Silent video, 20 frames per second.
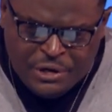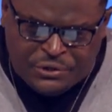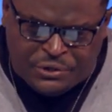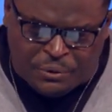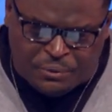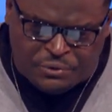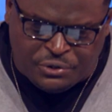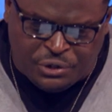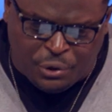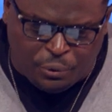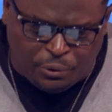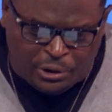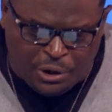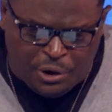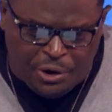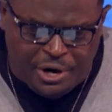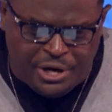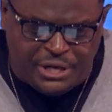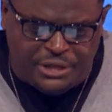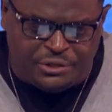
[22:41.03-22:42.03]
So
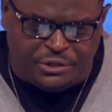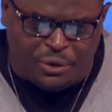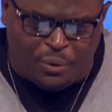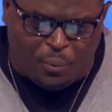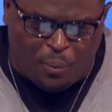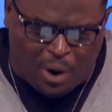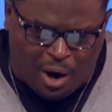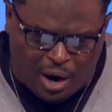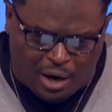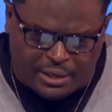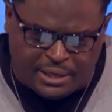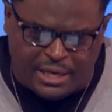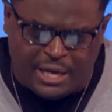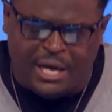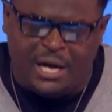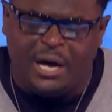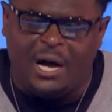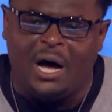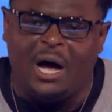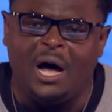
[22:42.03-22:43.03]
learning to walk
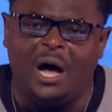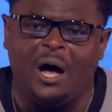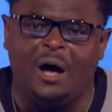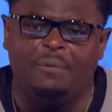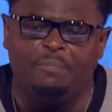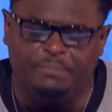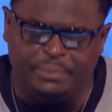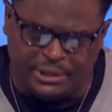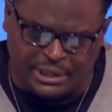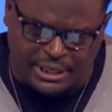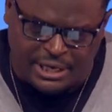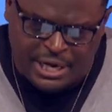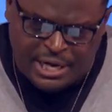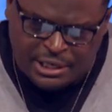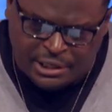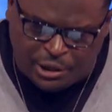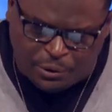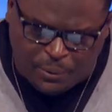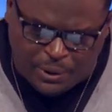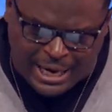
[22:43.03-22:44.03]
humbly.
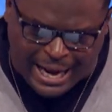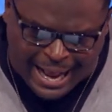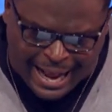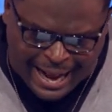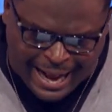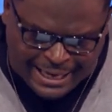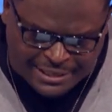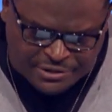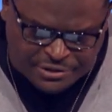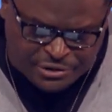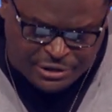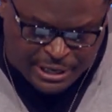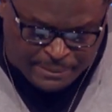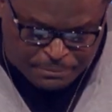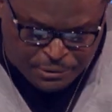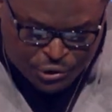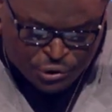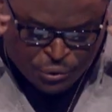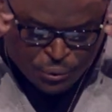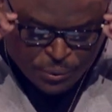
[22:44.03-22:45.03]
Look what Acts
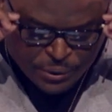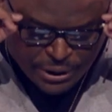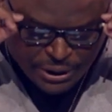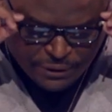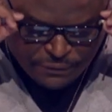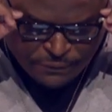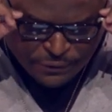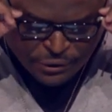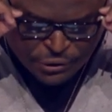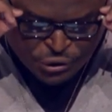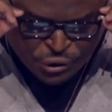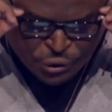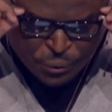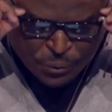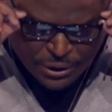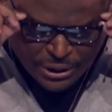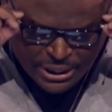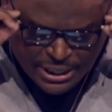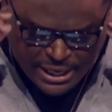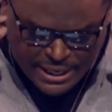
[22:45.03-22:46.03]
chapter 20, verse
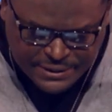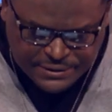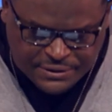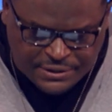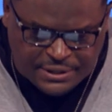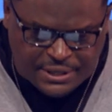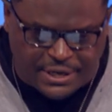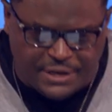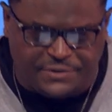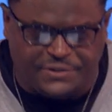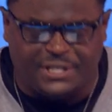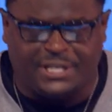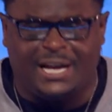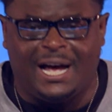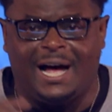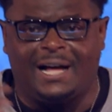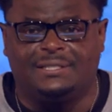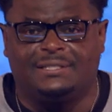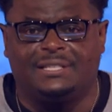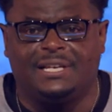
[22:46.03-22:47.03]
28 says. The
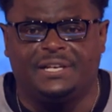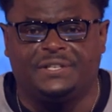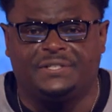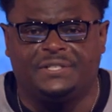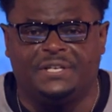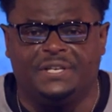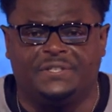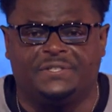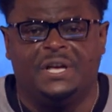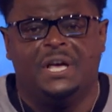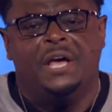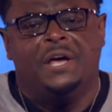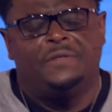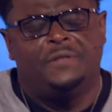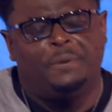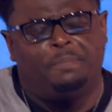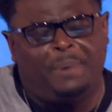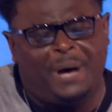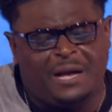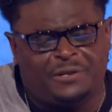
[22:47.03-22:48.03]
context is
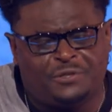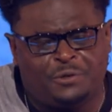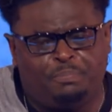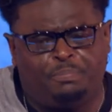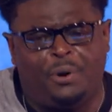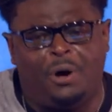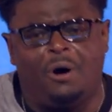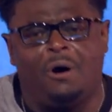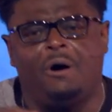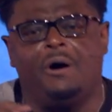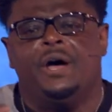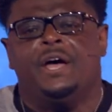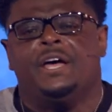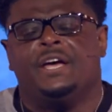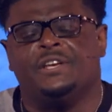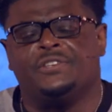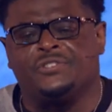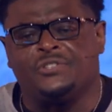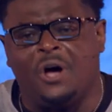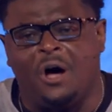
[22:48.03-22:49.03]
the Apostle Paul
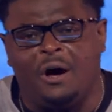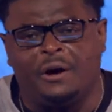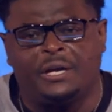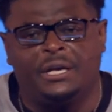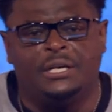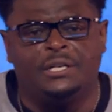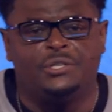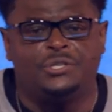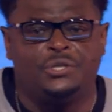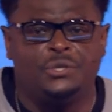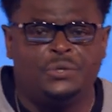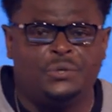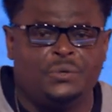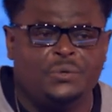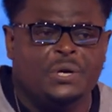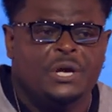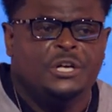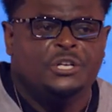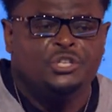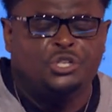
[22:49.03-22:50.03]
is talking
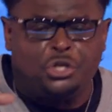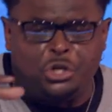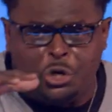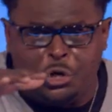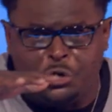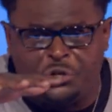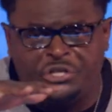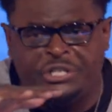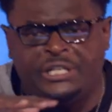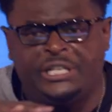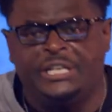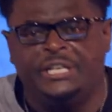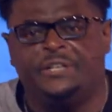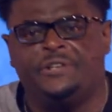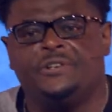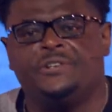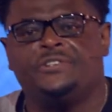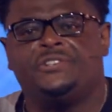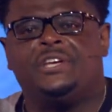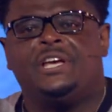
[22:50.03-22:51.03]
to church
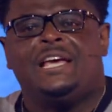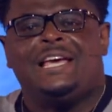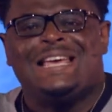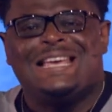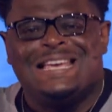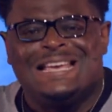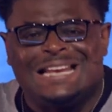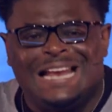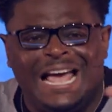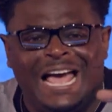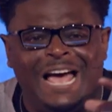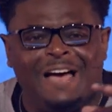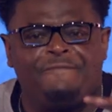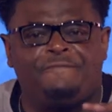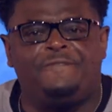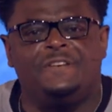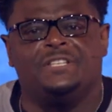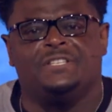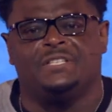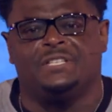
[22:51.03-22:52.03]
leaders in
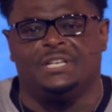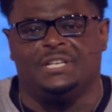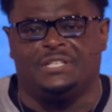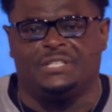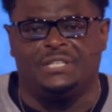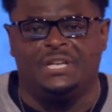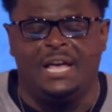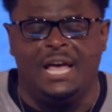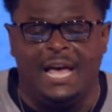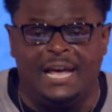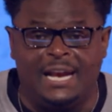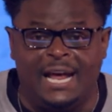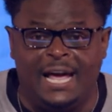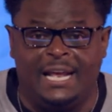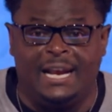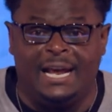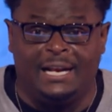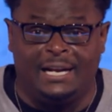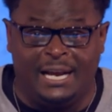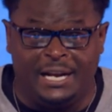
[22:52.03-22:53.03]
Ephesus,
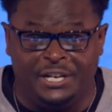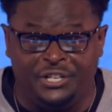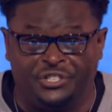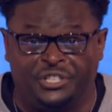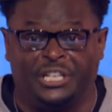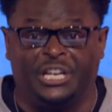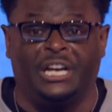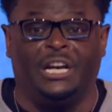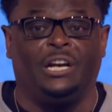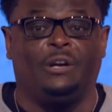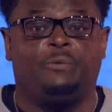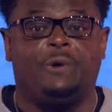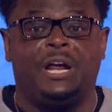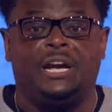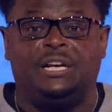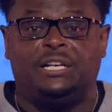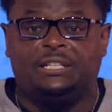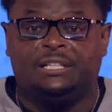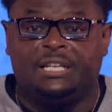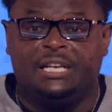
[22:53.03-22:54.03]
and he's getting
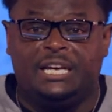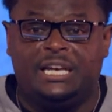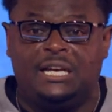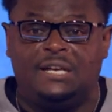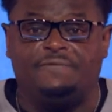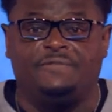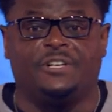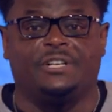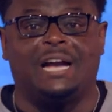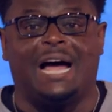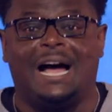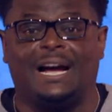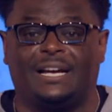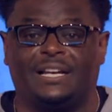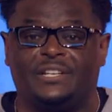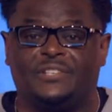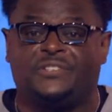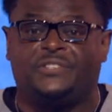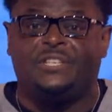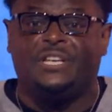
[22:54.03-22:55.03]
ready to leave. They're not
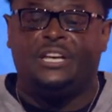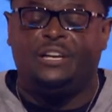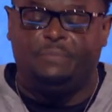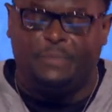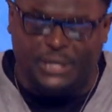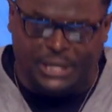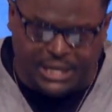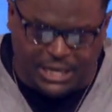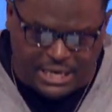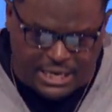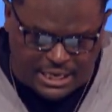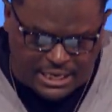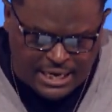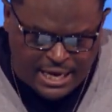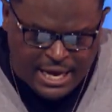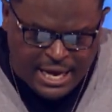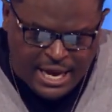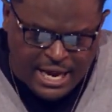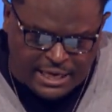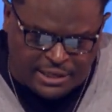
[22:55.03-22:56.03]
going to see him again.
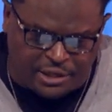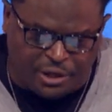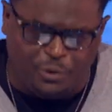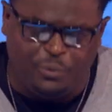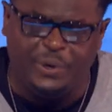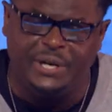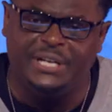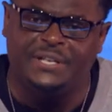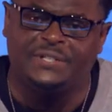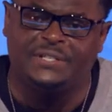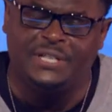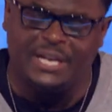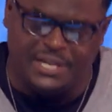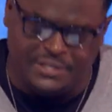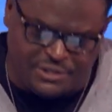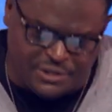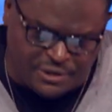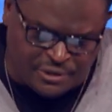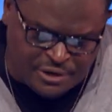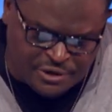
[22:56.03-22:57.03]
And look what he
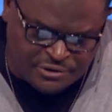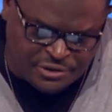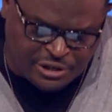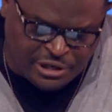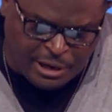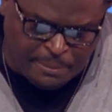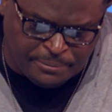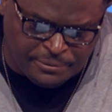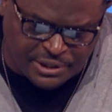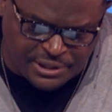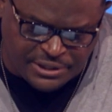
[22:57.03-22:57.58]
says here. There's a couple